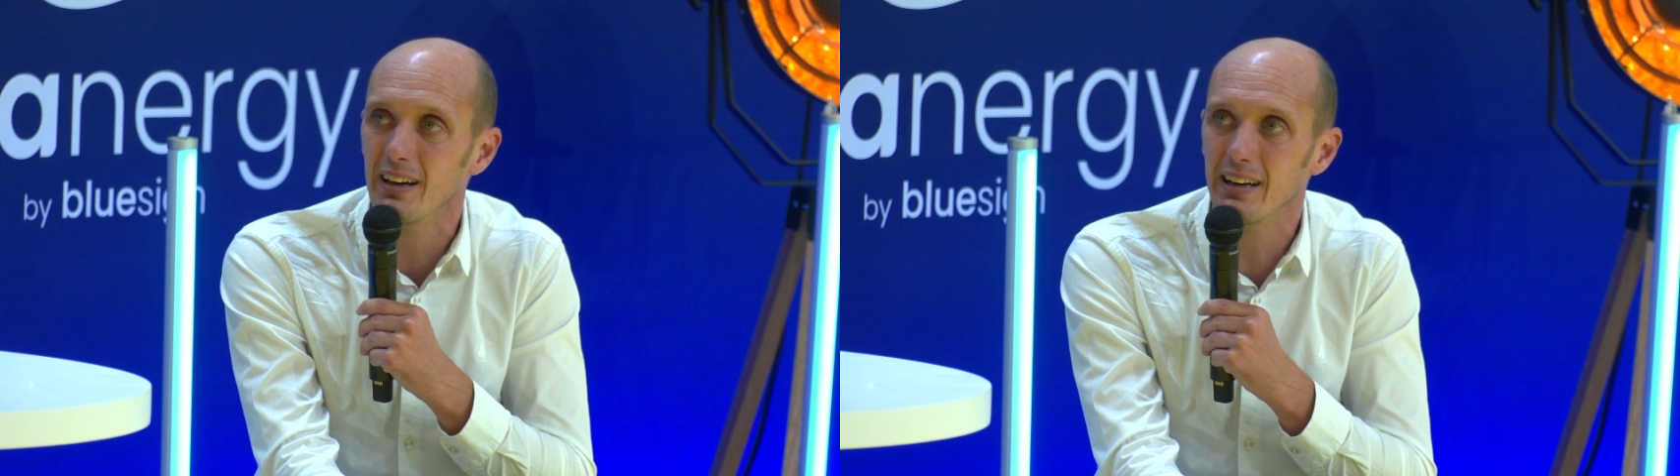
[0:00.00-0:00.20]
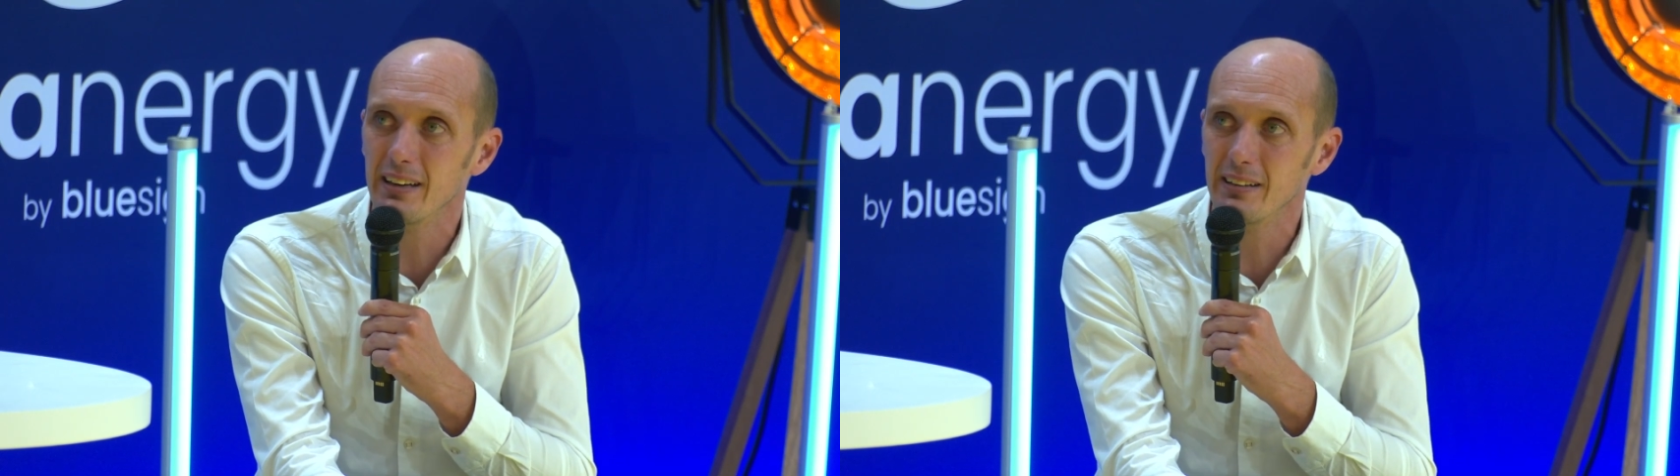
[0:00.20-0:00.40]

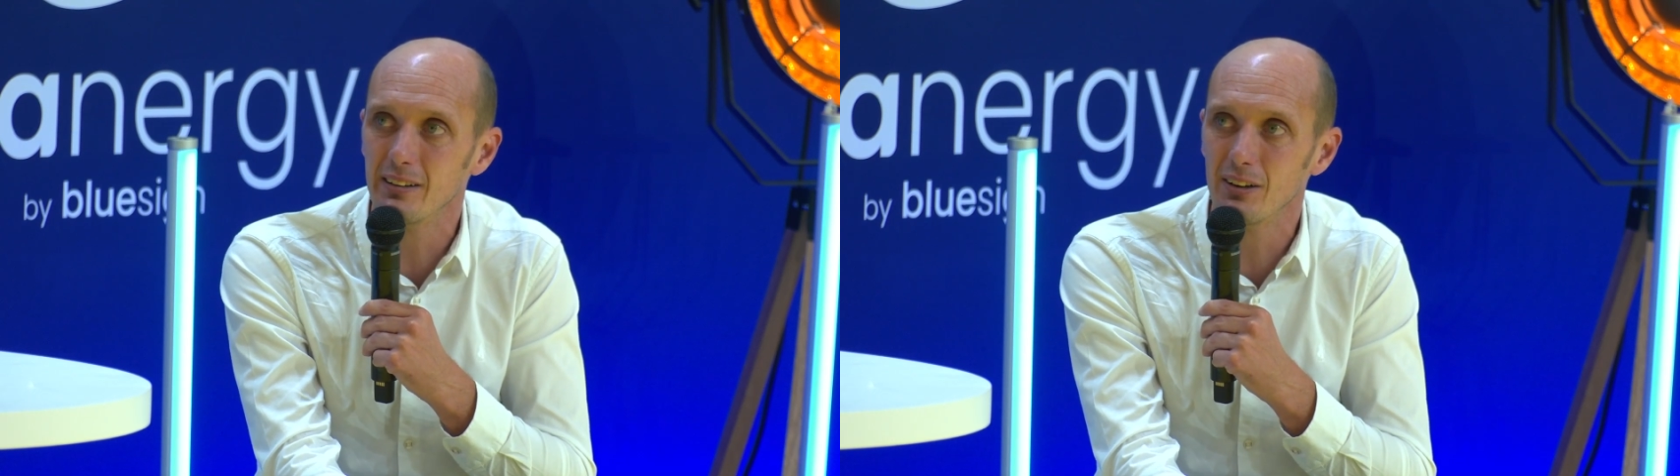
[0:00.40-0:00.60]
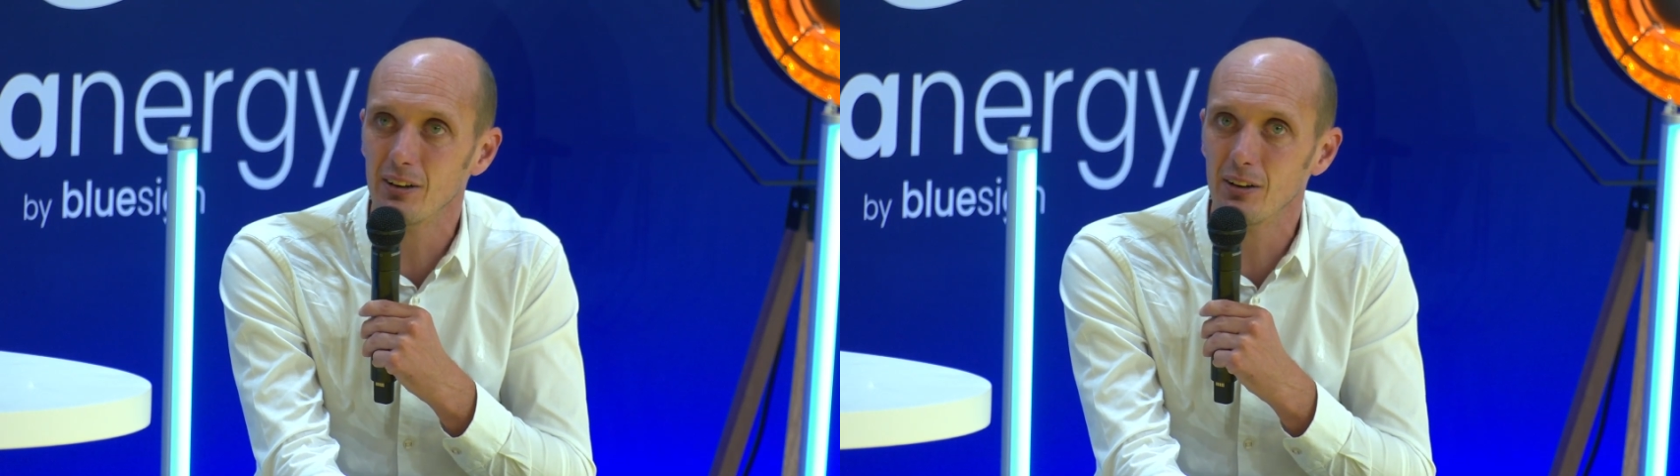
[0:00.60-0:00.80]

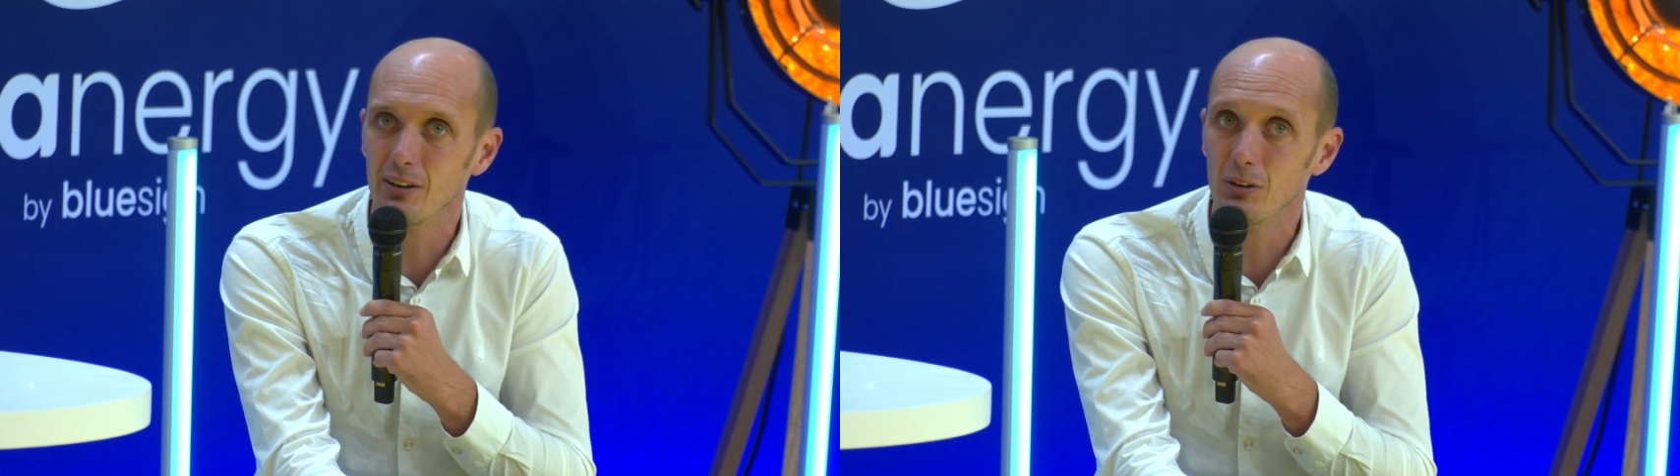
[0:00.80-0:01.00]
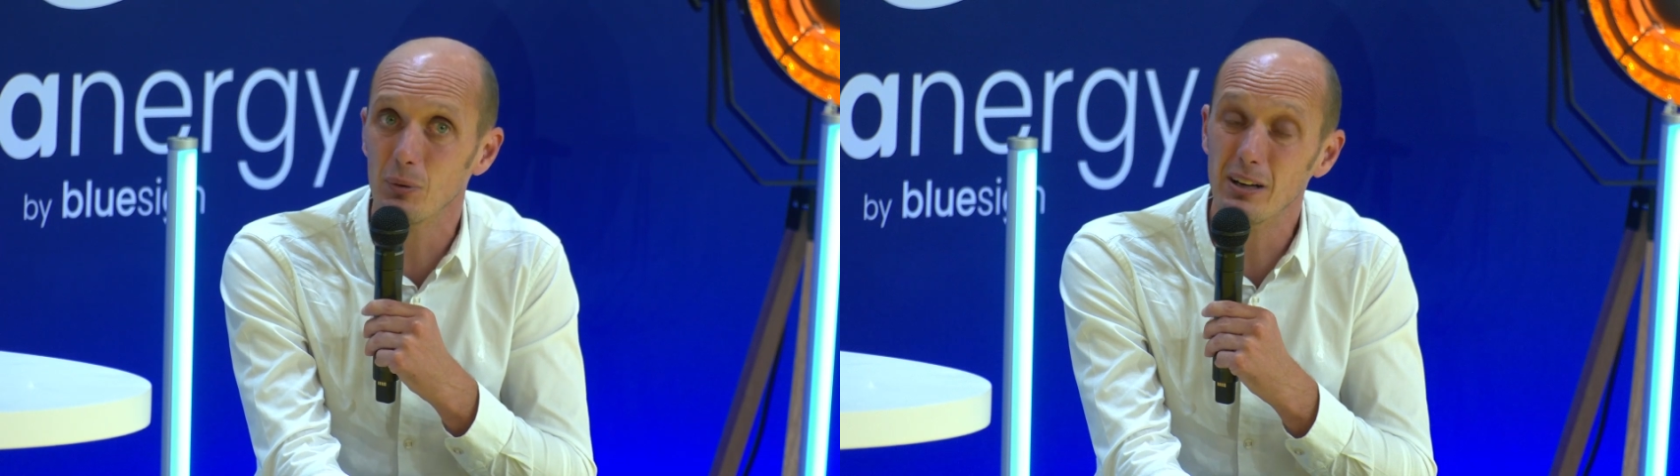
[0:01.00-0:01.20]
And
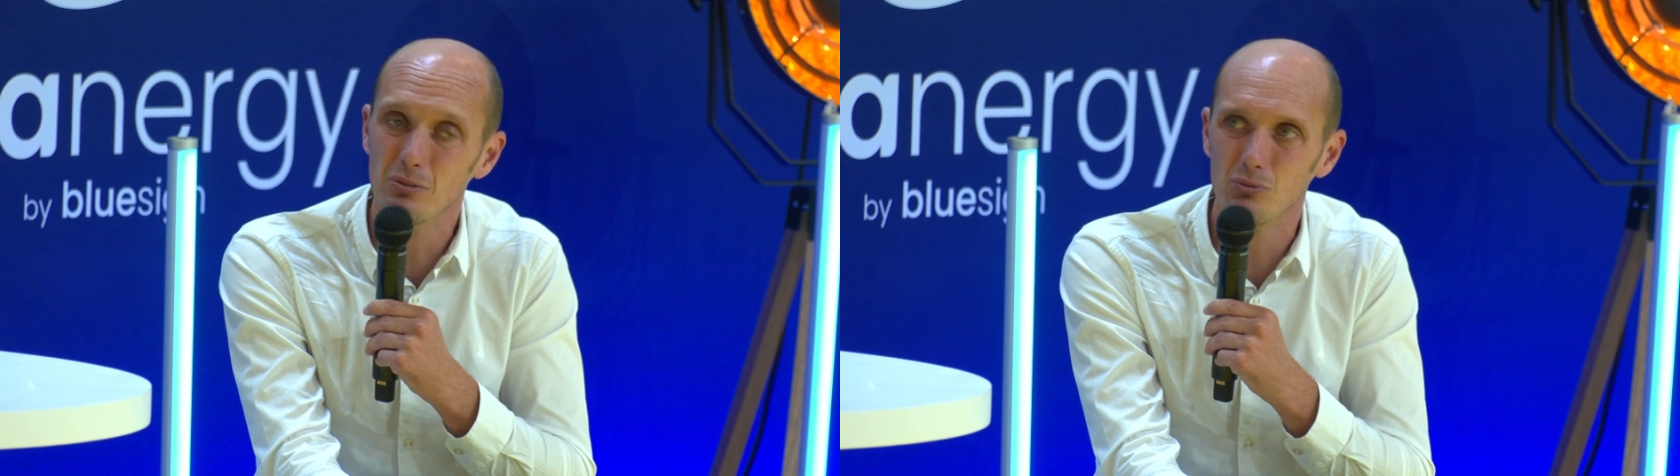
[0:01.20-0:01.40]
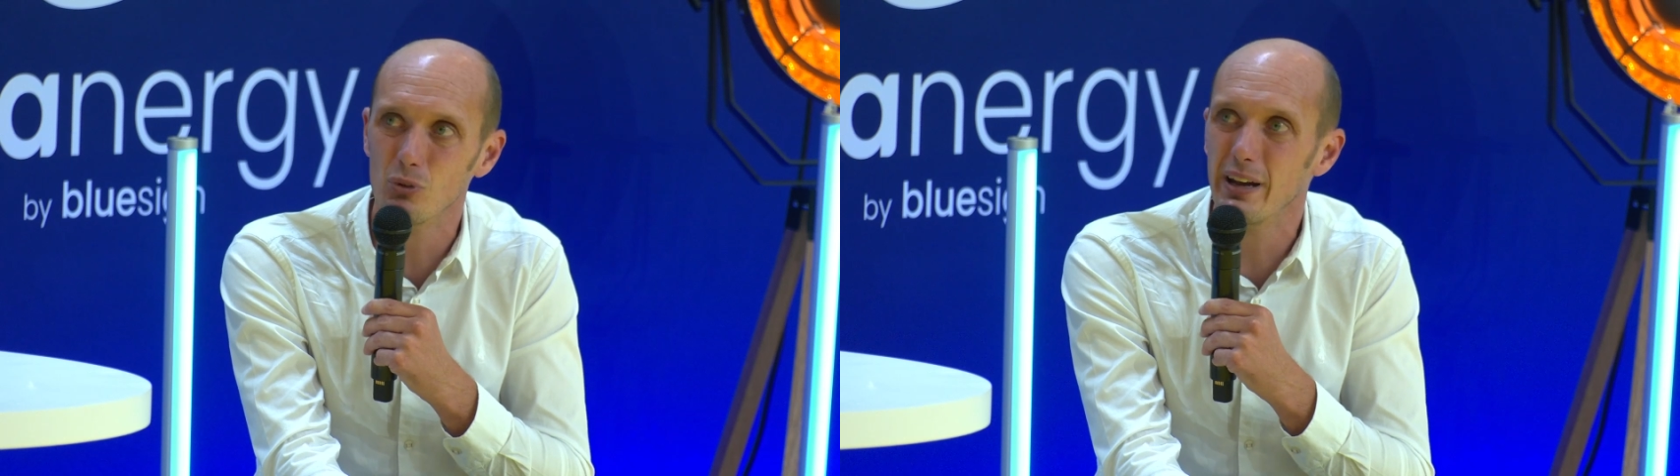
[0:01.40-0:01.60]
well,
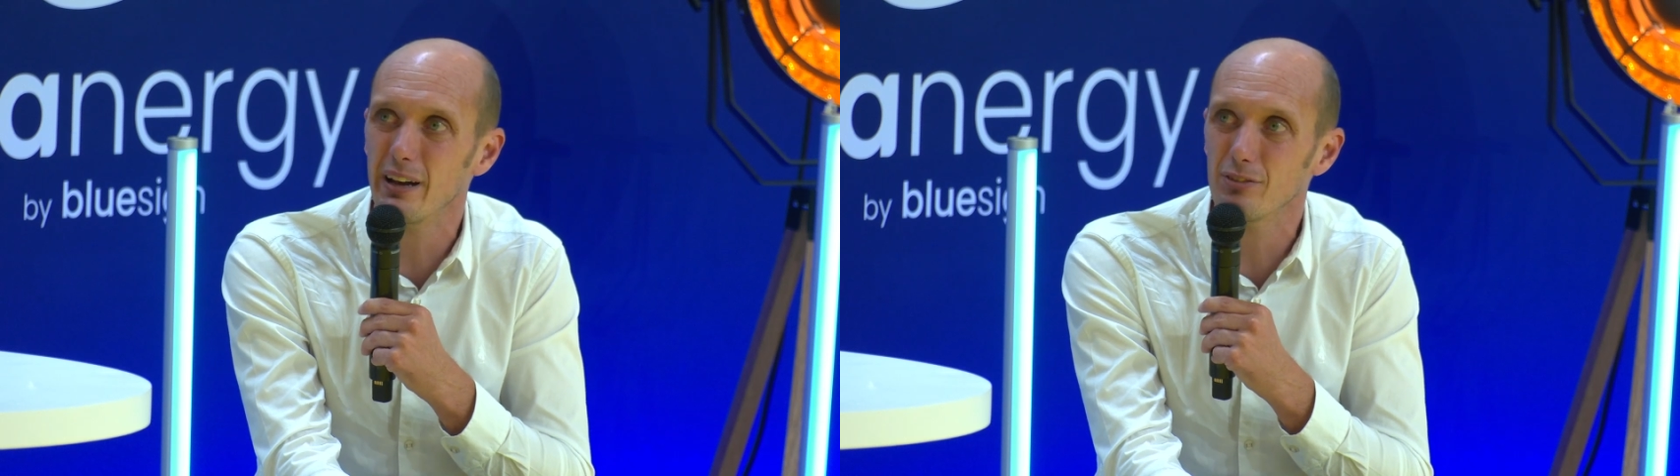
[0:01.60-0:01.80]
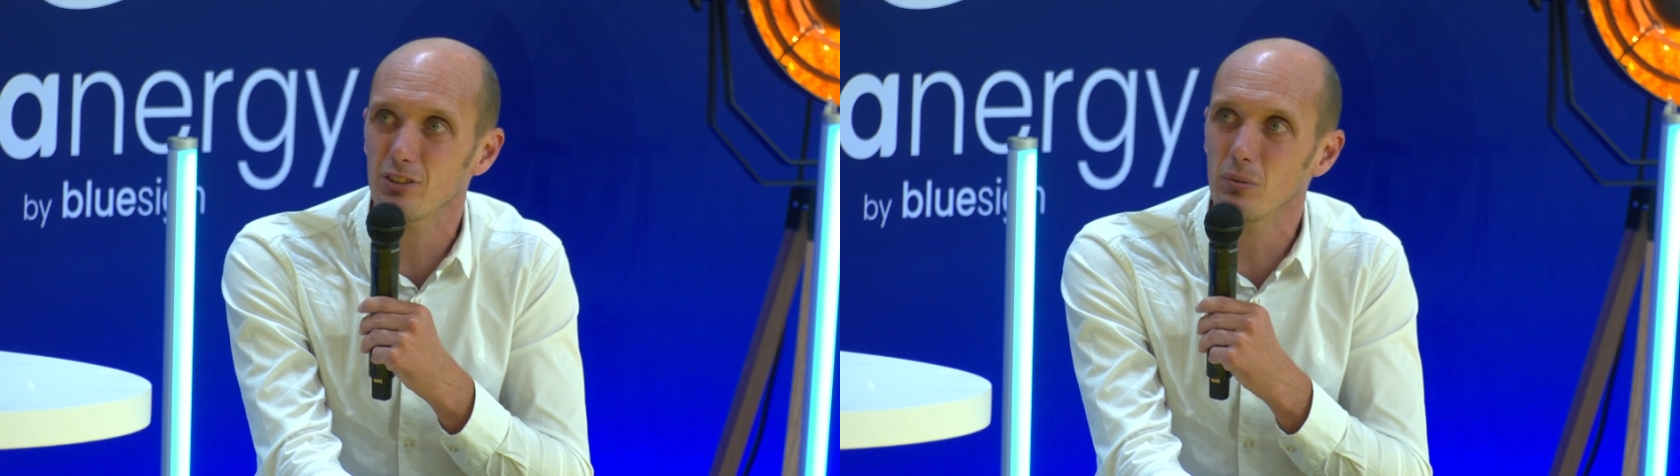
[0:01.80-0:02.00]
we
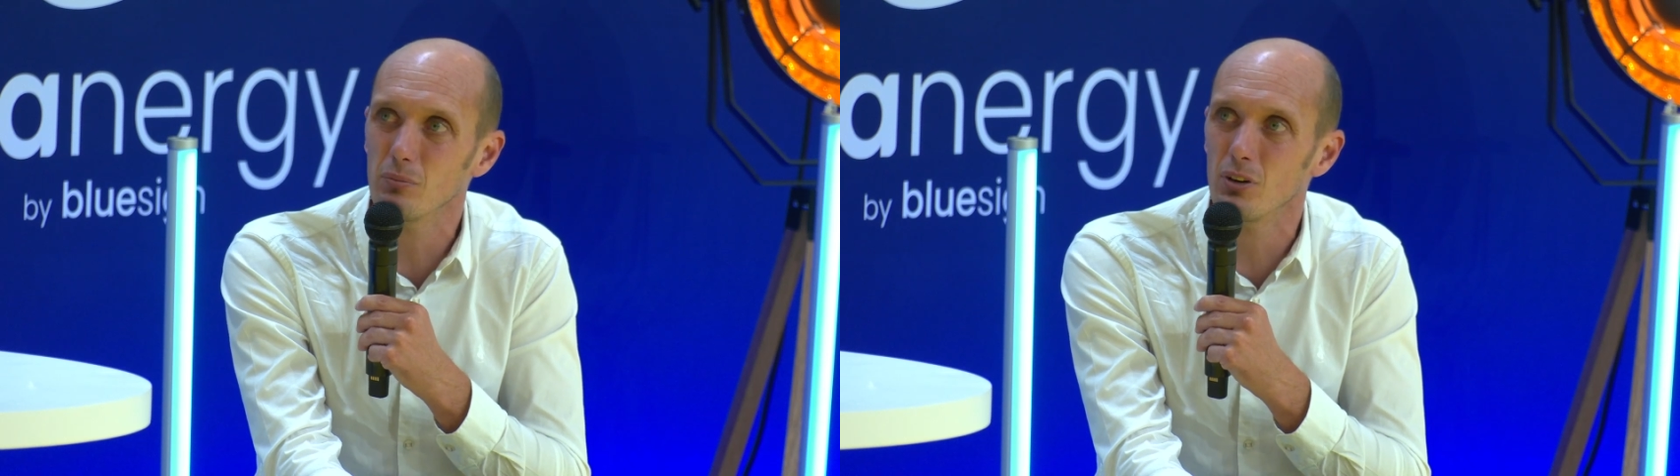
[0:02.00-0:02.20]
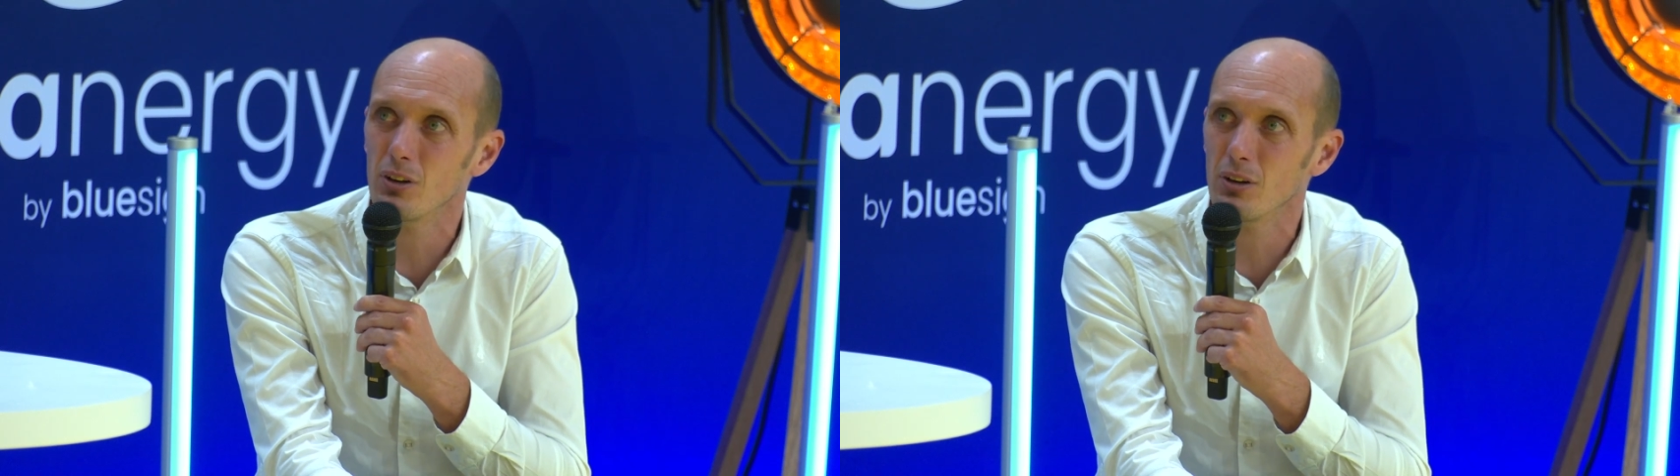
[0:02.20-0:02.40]
have some